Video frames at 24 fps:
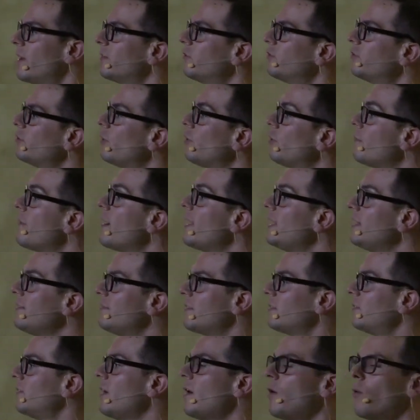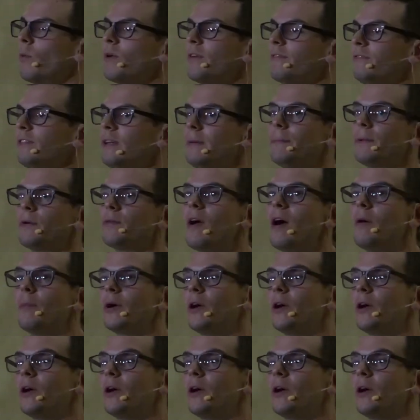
And so many of us, we flip it around.